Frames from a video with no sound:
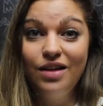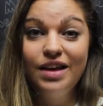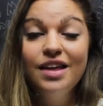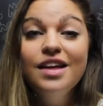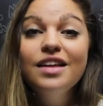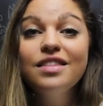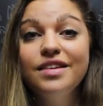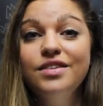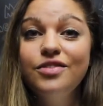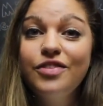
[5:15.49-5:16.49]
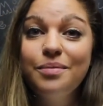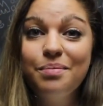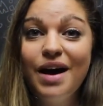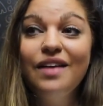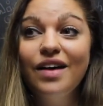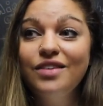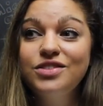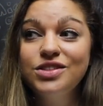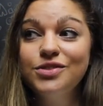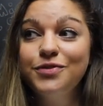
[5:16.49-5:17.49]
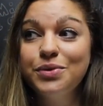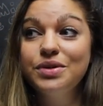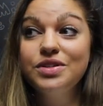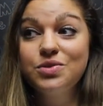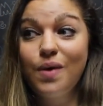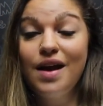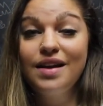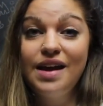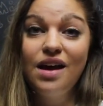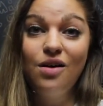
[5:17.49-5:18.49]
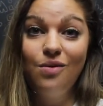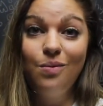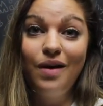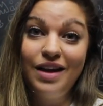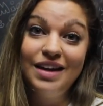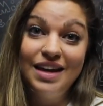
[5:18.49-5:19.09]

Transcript: Like live my life to the fullest right now while I